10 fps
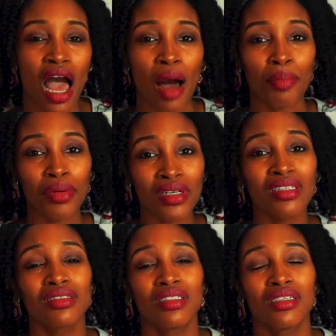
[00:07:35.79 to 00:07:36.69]
I
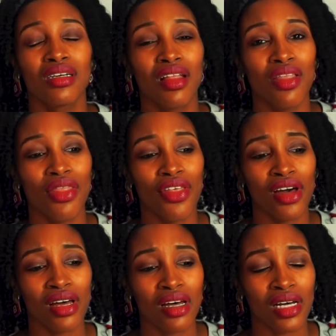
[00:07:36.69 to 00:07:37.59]
booked
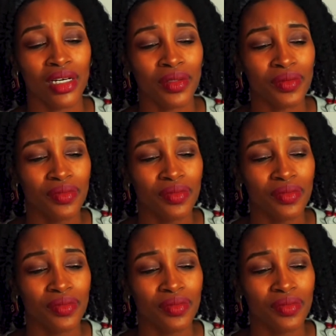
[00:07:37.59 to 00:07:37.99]
the